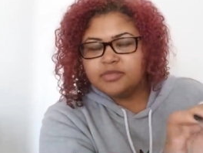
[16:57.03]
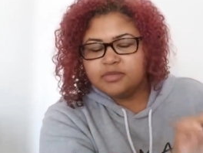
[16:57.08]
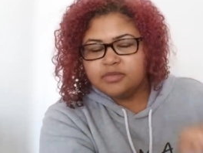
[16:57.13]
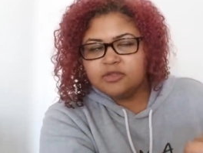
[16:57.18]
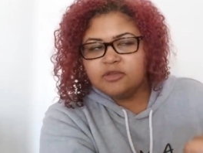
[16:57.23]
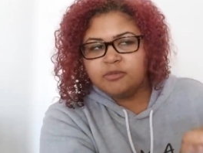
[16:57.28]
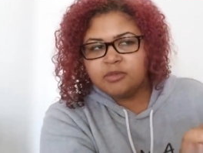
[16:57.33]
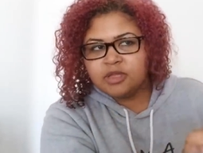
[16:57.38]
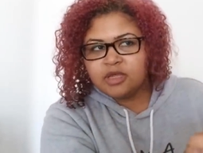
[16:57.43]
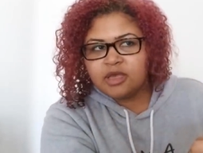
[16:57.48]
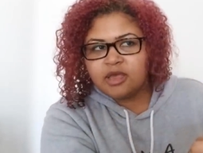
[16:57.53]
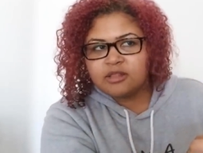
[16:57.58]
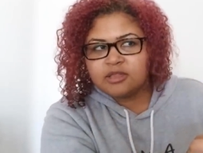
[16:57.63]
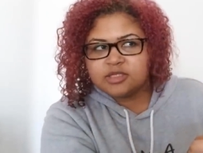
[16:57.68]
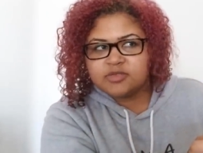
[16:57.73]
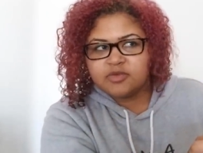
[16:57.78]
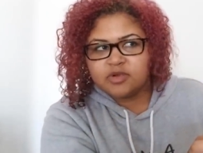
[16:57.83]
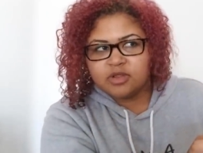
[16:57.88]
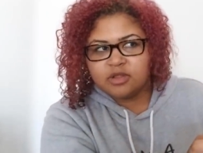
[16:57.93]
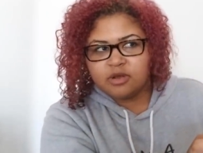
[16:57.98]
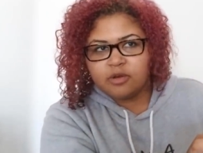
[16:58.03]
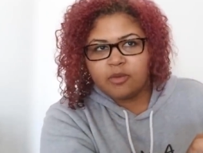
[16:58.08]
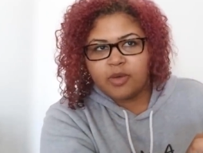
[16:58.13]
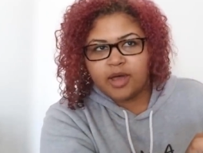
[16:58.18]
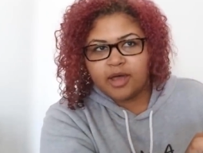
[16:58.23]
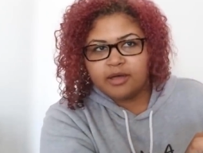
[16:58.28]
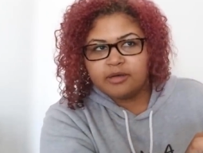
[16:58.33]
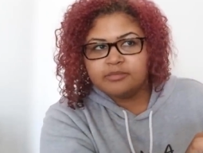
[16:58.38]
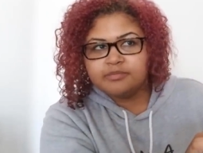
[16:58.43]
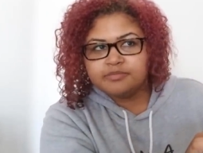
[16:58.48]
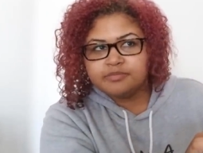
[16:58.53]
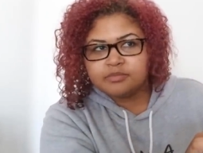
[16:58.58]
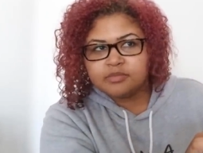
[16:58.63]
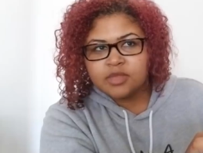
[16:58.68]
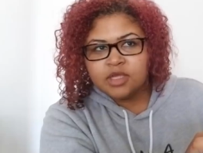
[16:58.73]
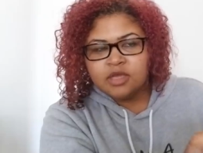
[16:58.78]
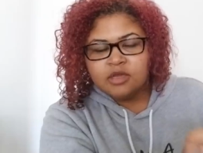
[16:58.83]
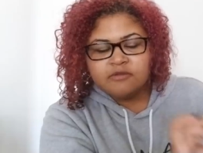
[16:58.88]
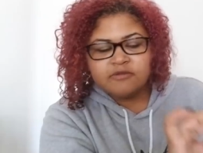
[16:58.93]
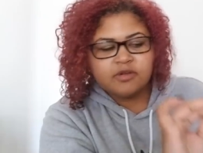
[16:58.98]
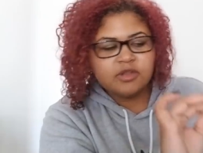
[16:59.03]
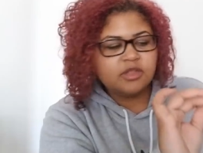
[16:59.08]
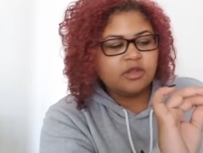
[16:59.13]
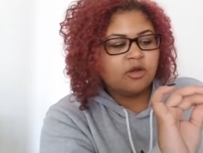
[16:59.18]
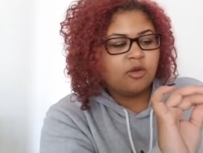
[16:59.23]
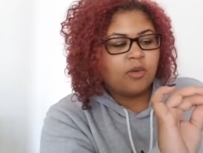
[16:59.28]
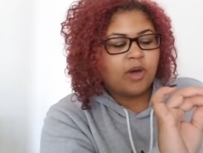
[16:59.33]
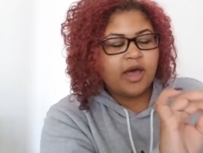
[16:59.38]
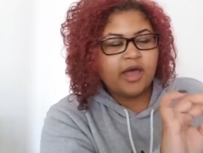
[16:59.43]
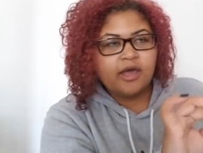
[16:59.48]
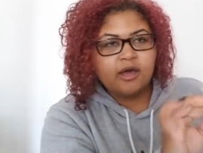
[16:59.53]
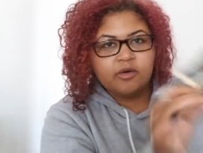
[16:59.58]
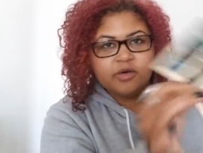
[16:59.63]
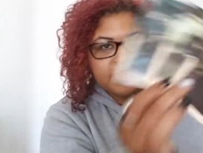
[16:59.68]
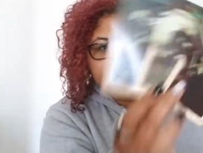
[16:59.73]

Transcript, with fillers: you've been looking at this for a little while. For a little while with